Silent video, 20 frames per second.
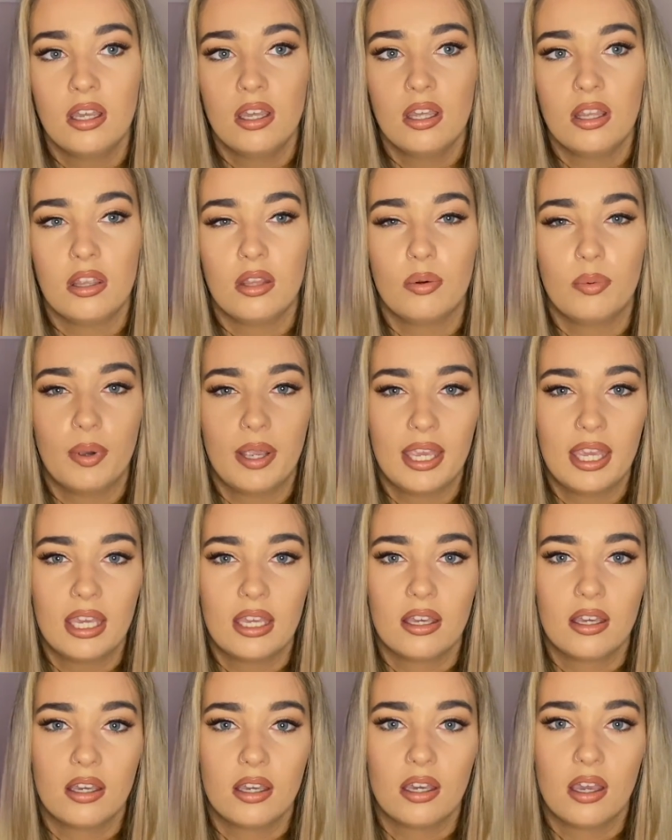the
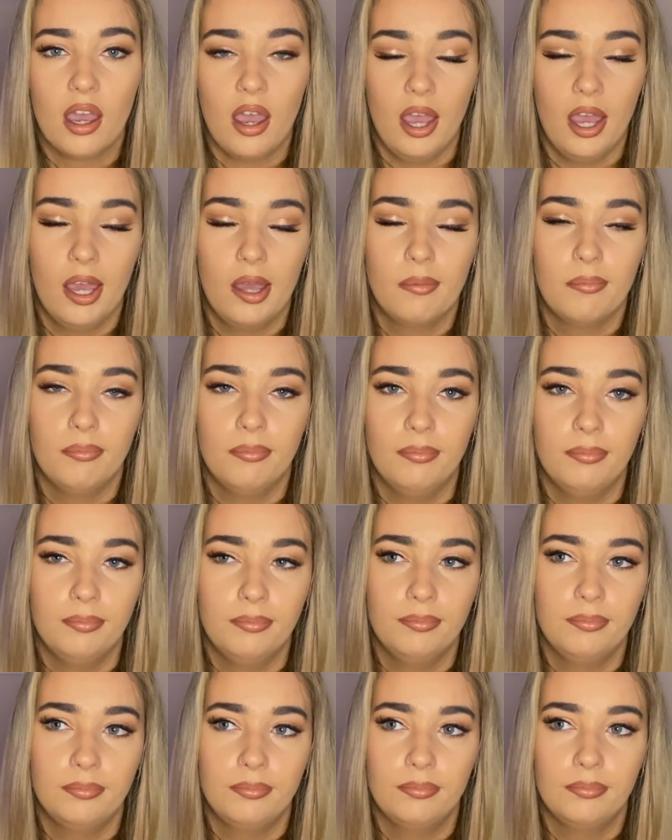week,
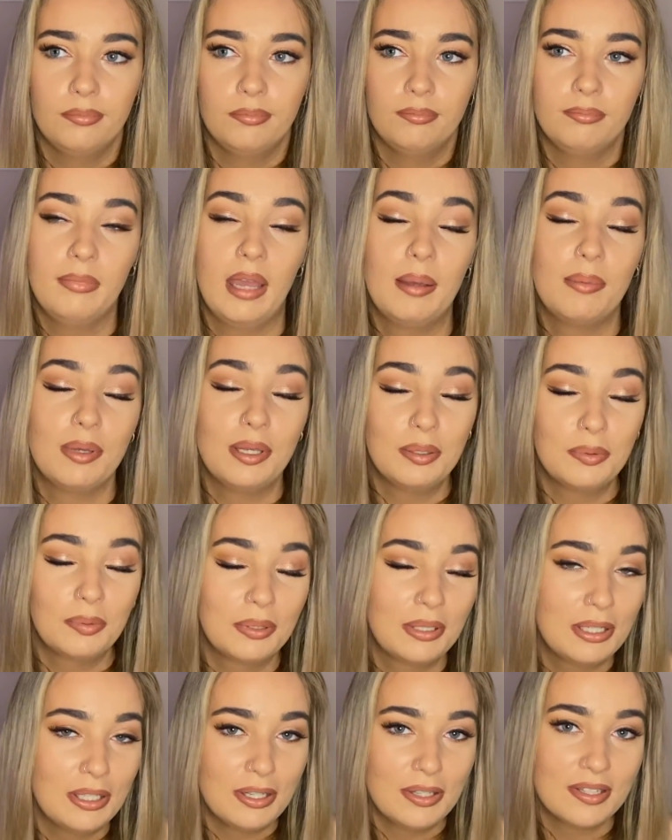maybe you'd
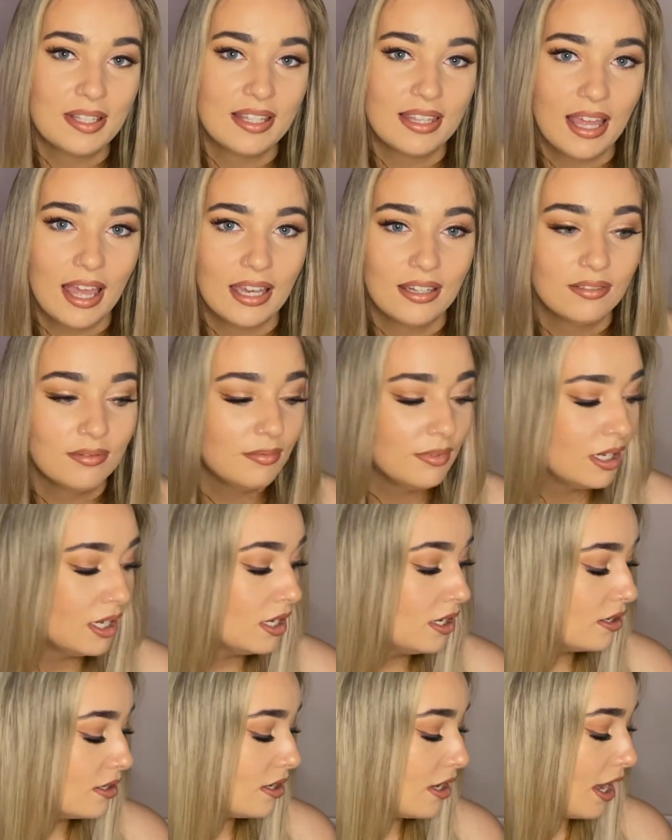want to use it then
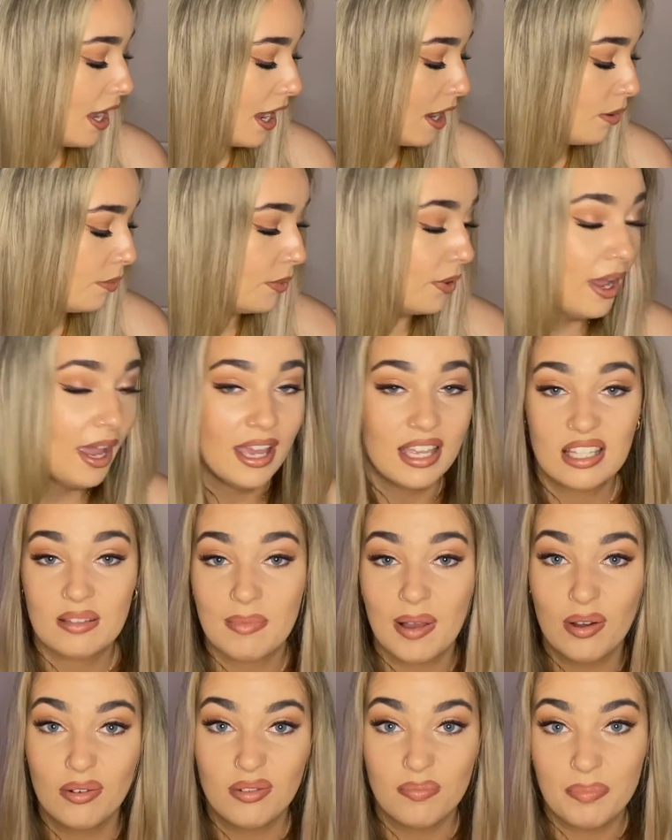to help your hair
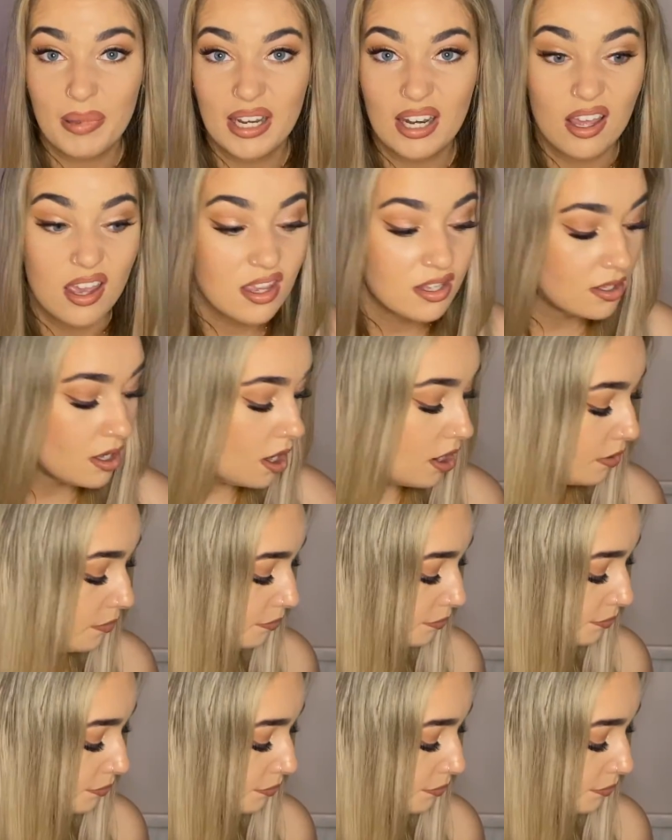smell a bit nicer.